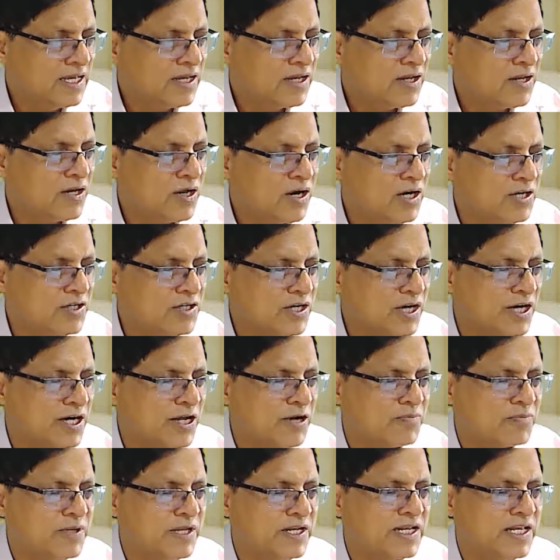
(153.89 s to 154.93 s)
not
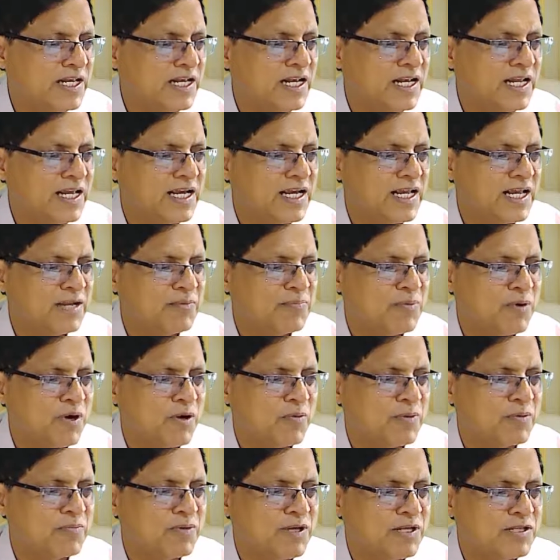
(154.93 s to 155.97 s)
adopt any illegal
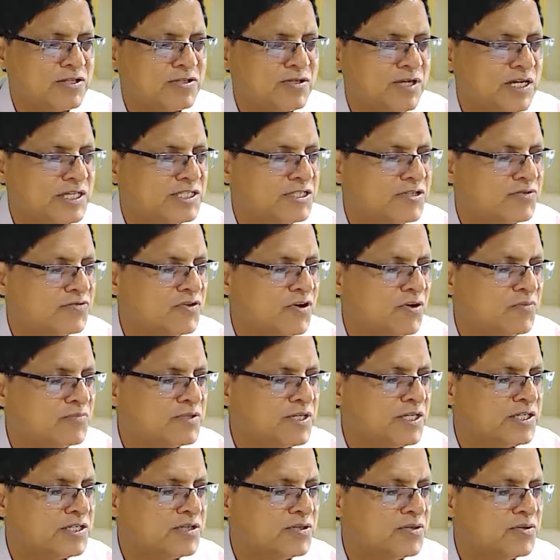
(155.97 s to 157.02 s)
improper means to achieve the
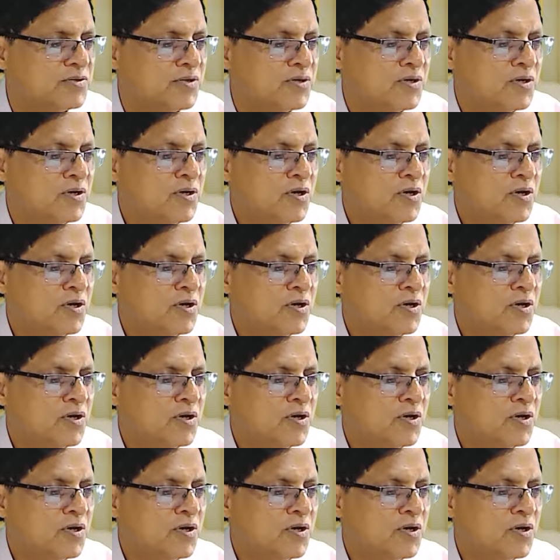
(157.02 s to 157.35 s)
objective,